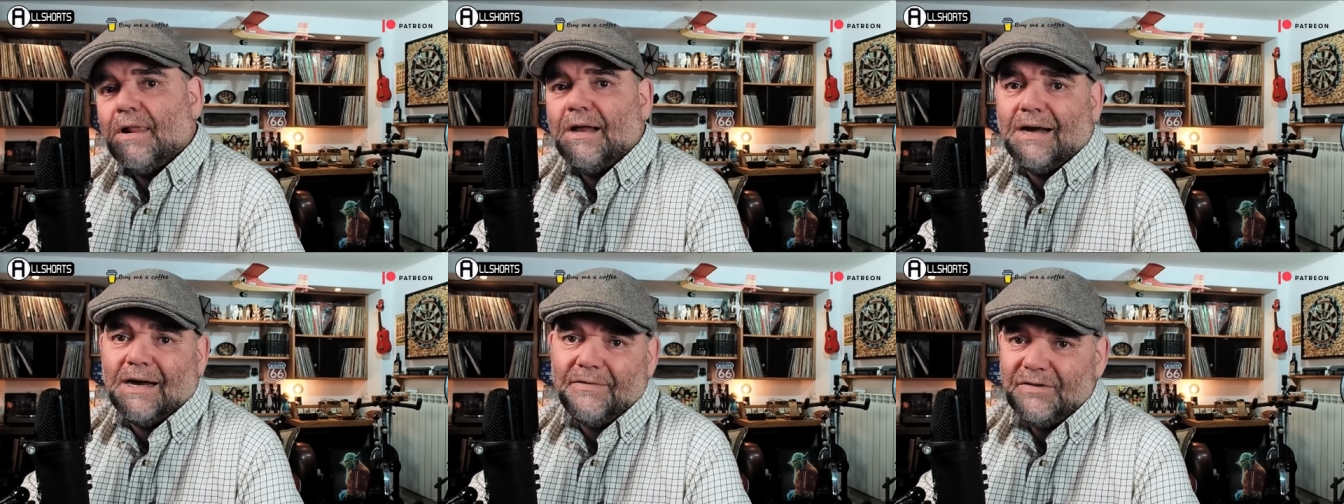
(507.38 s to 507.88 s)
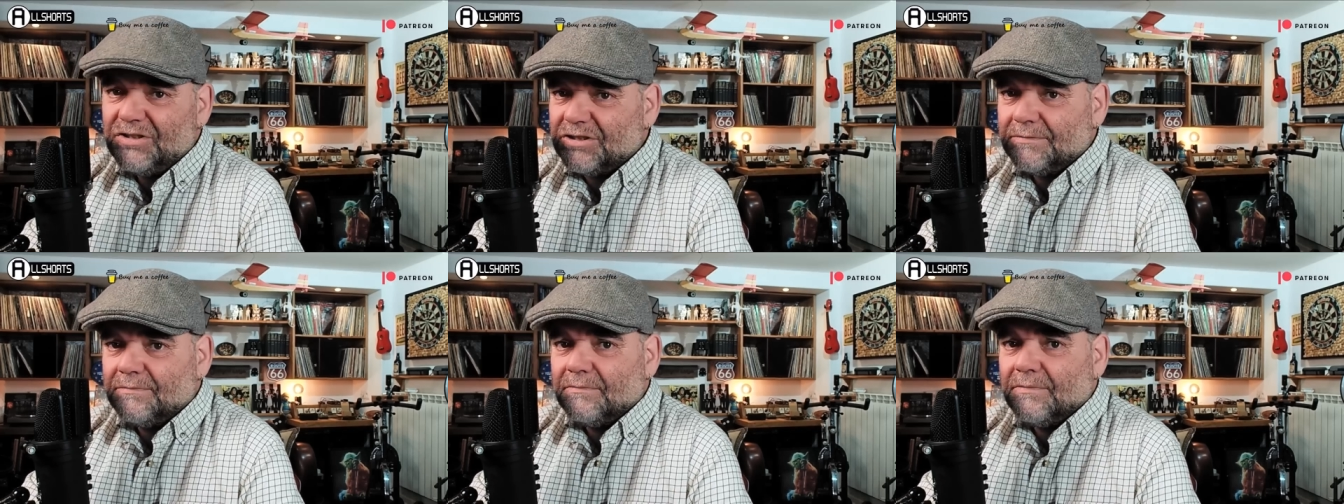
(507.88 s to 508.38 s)
Others
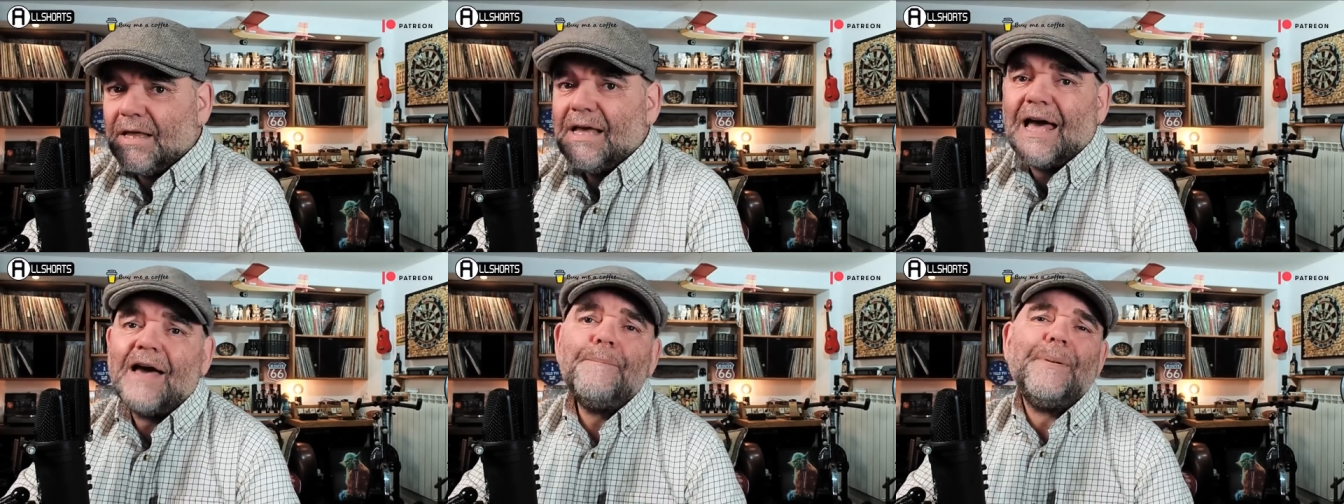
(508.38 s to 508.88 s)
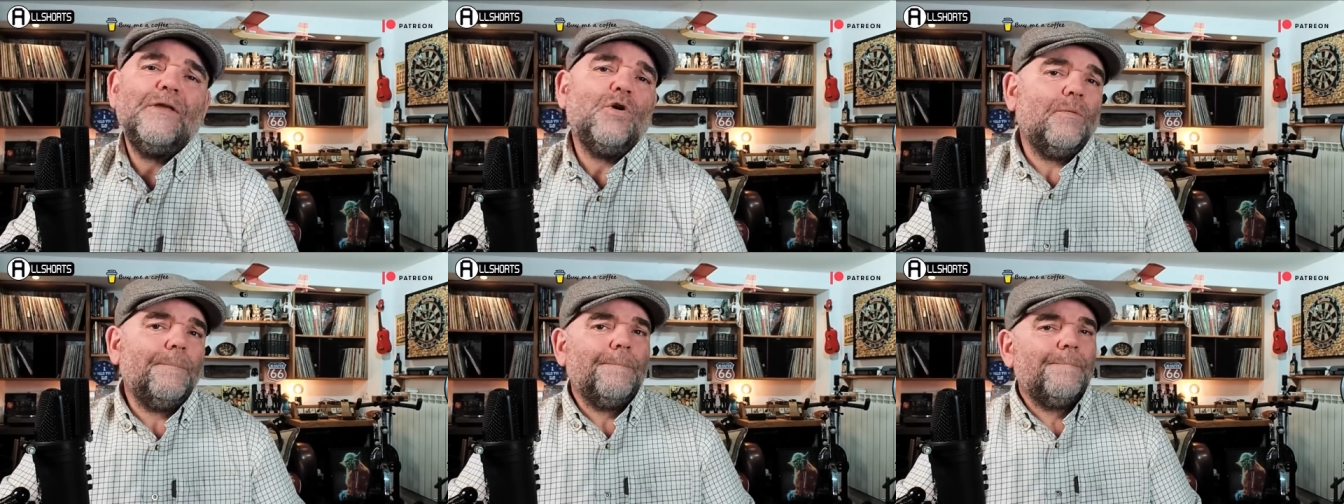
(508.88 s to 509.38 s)
have been,
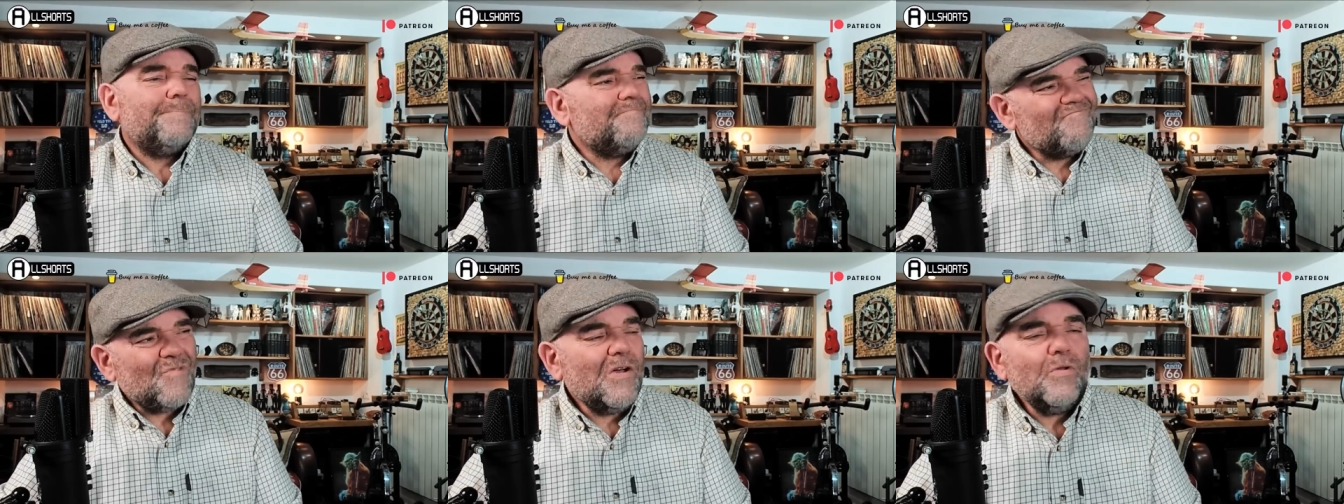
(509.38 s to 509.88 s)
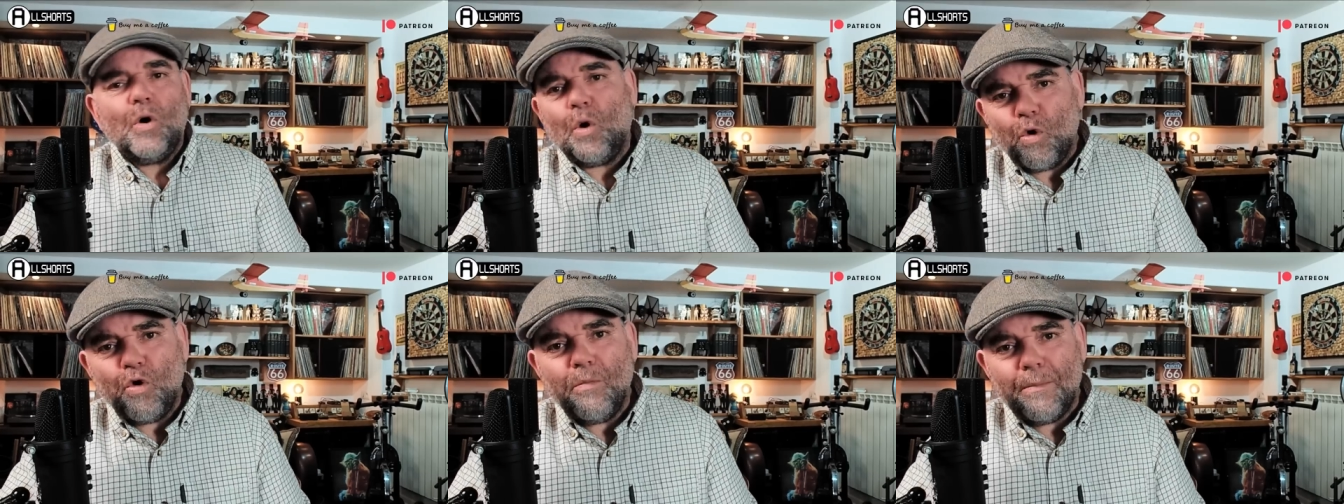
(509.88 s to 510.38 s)
well,
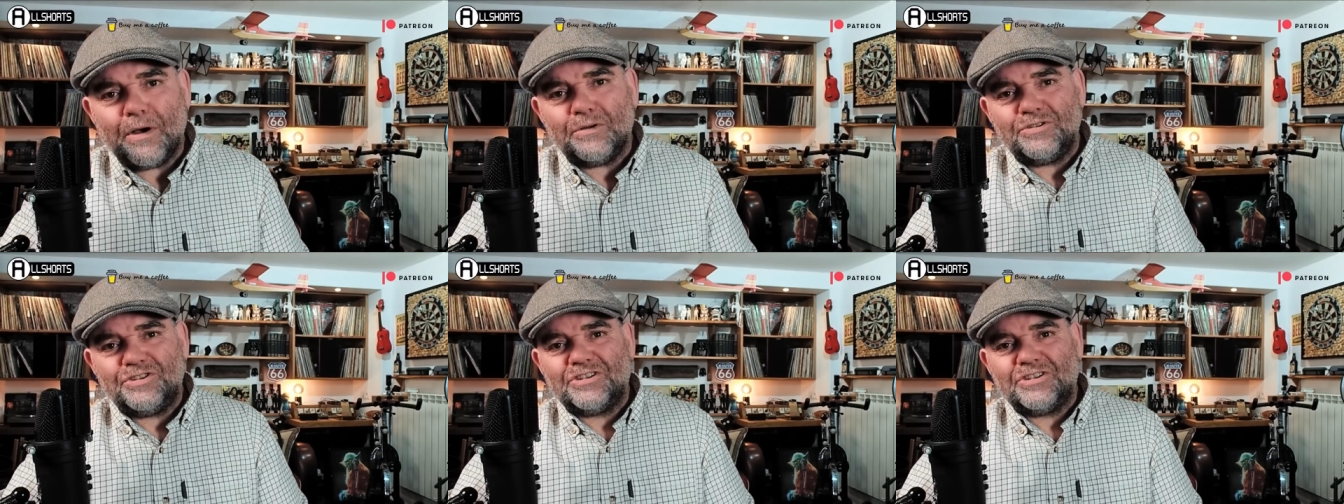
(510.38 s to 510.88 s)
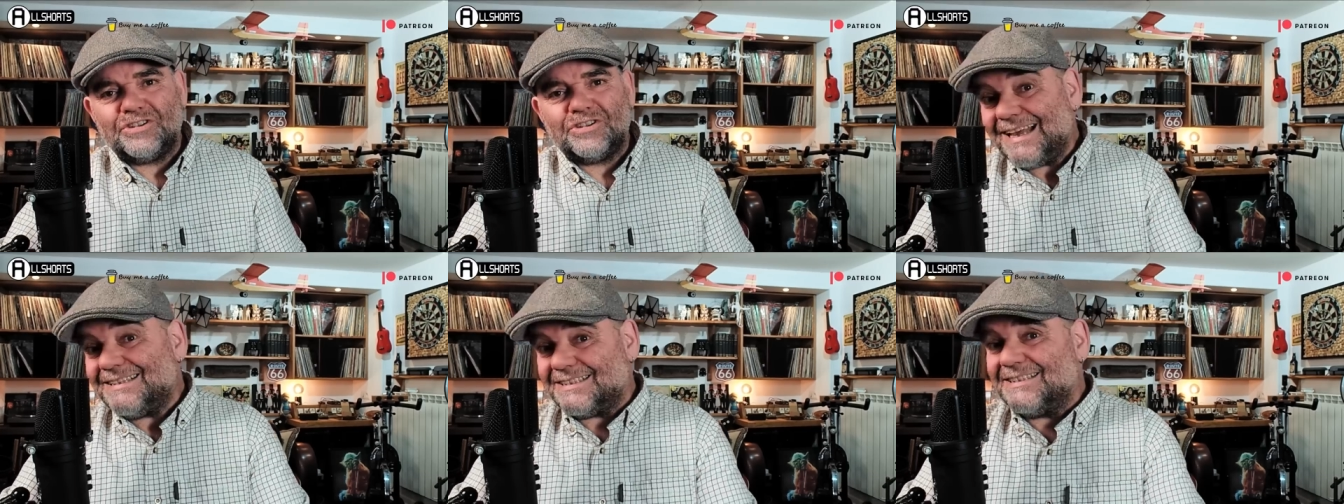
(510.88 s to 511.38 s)
almost
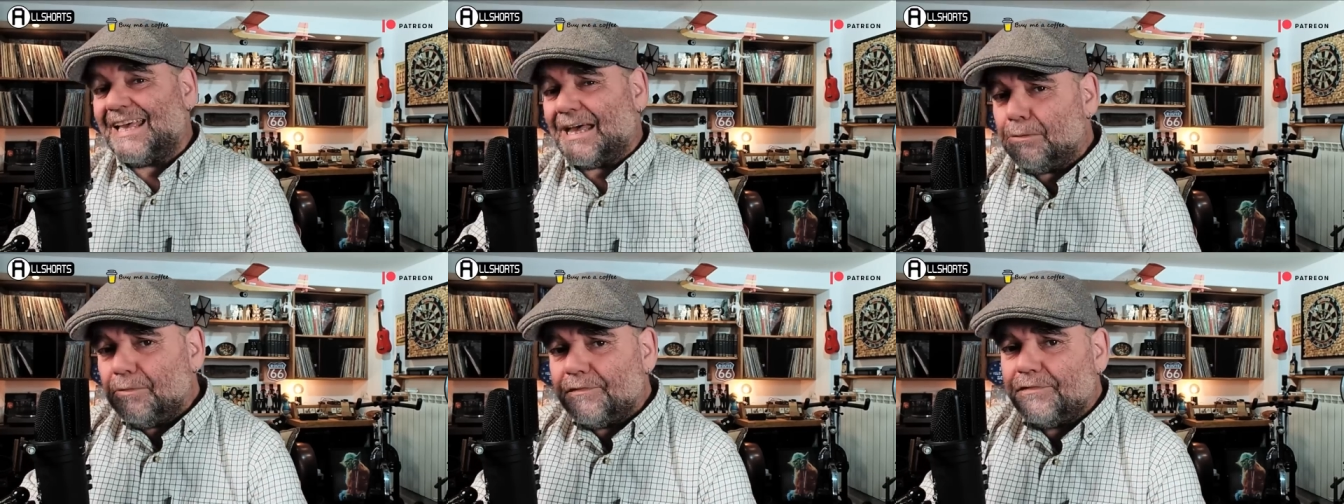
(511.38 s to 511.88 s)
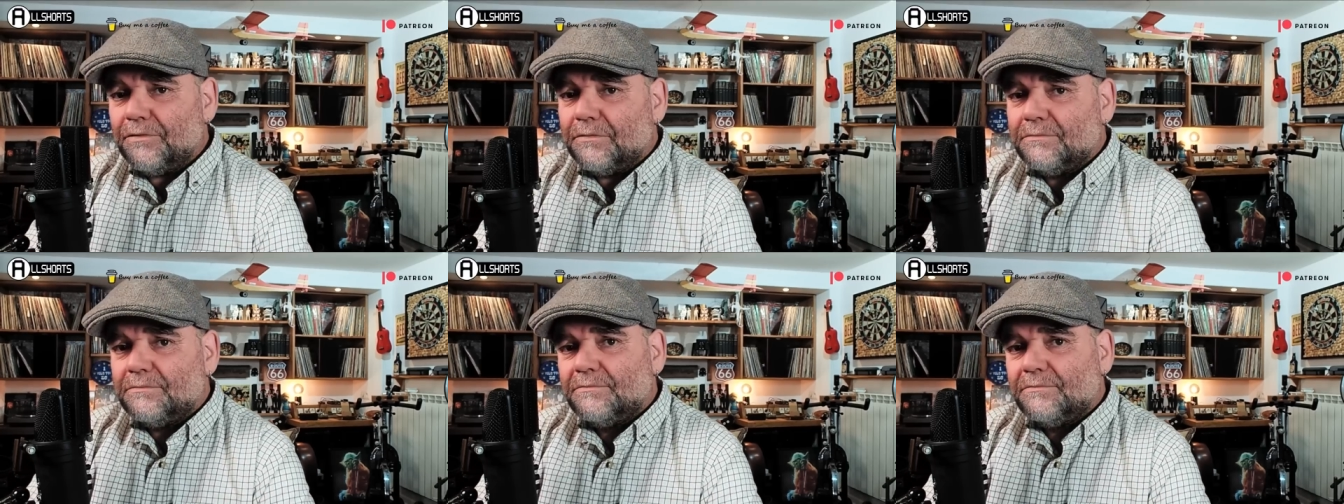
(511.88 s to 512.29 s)
as unhelpful.